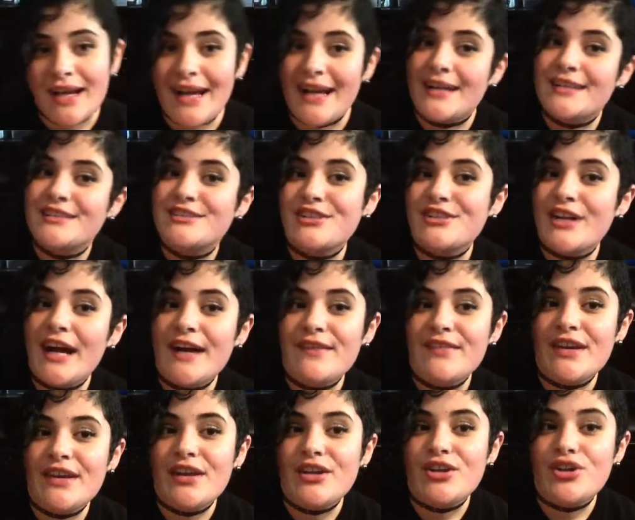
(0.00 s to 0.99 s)
As you're
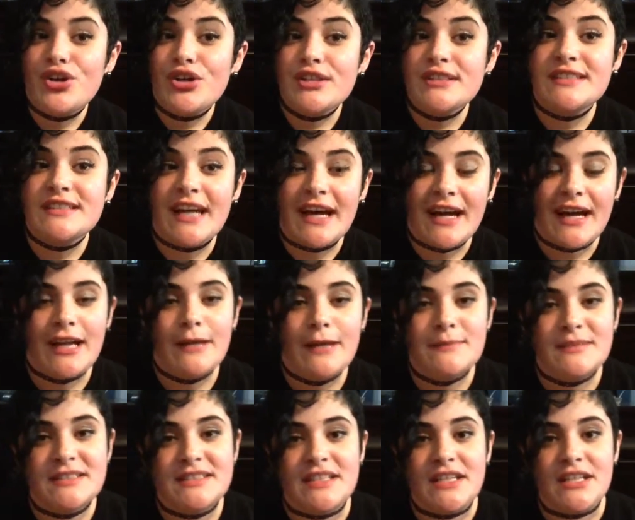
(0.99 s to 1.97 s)
having a good
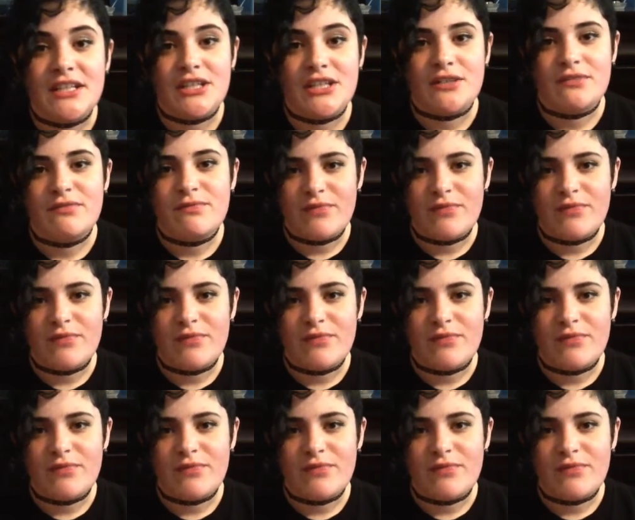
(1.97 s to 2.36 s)
time seeing your